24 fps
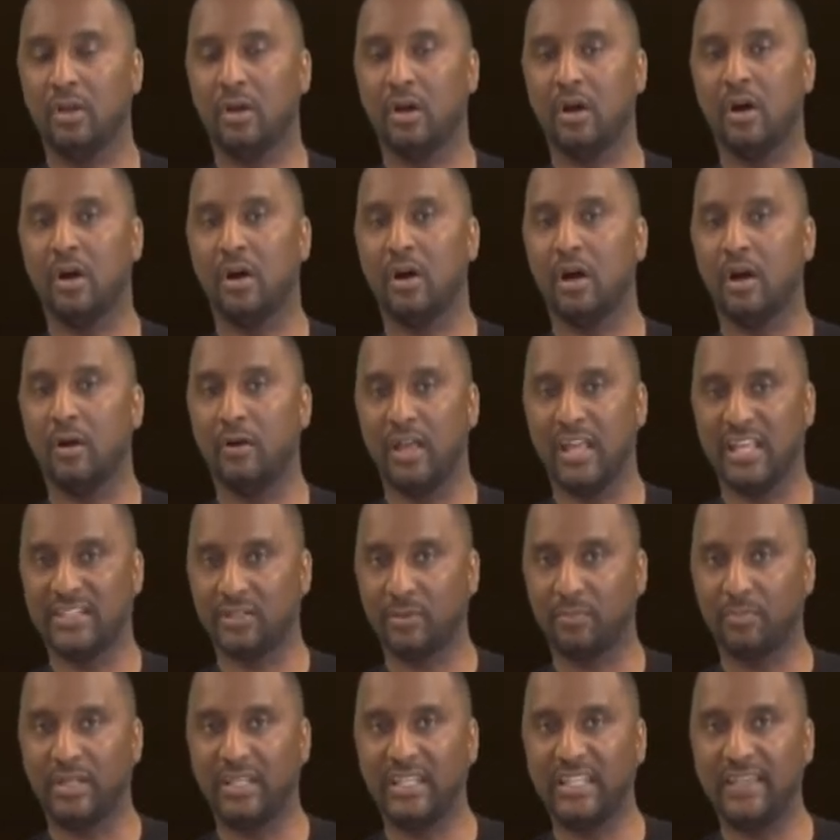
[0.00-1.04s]
as
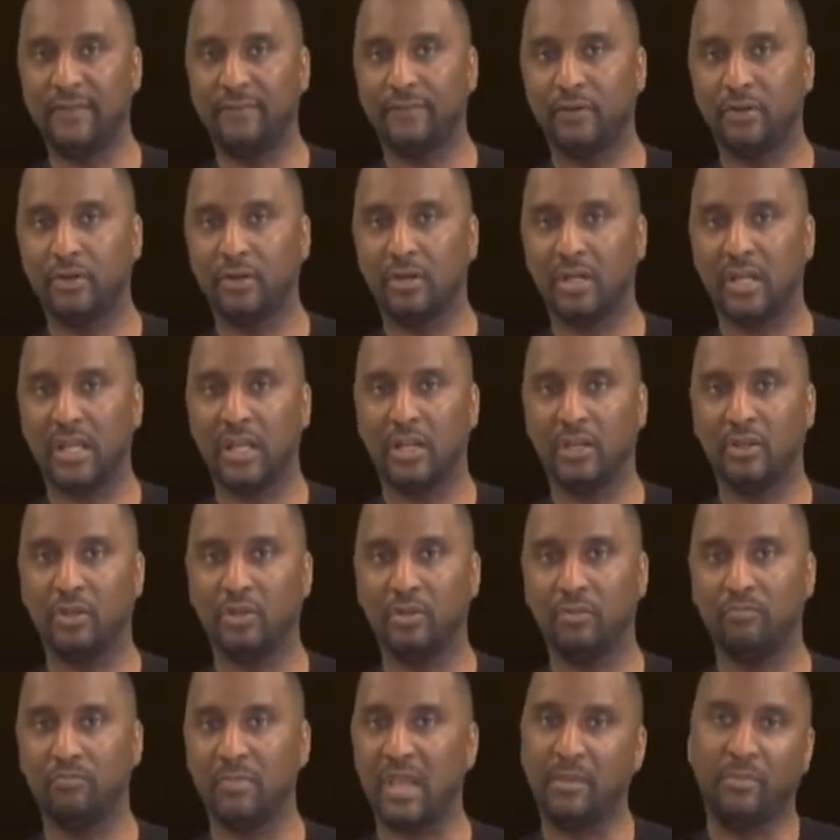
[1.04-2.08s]
a believer,
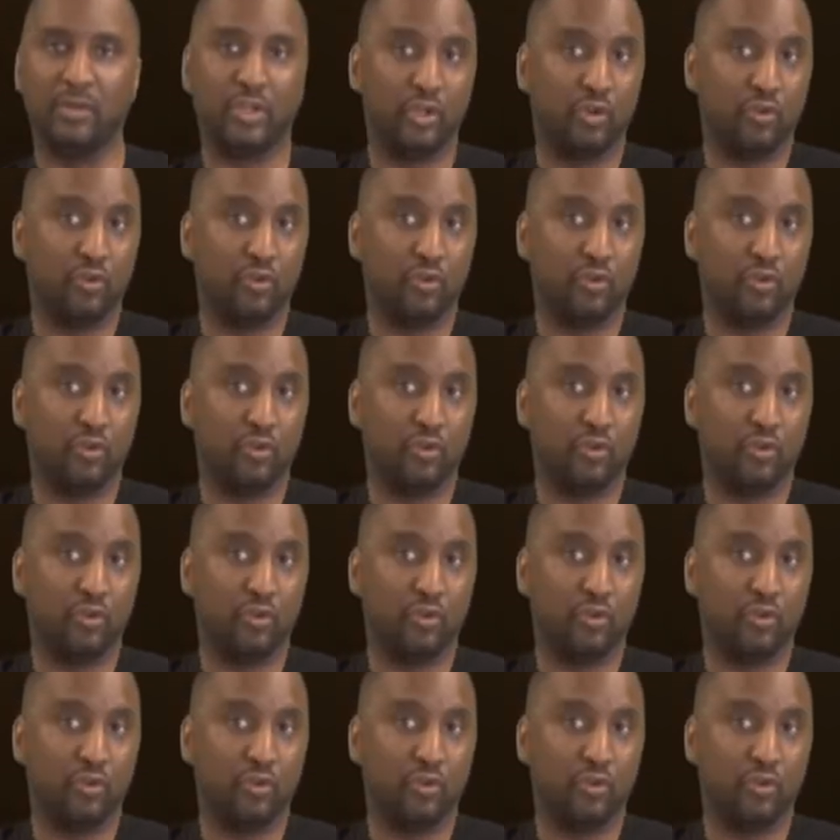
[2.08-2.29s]
and maybe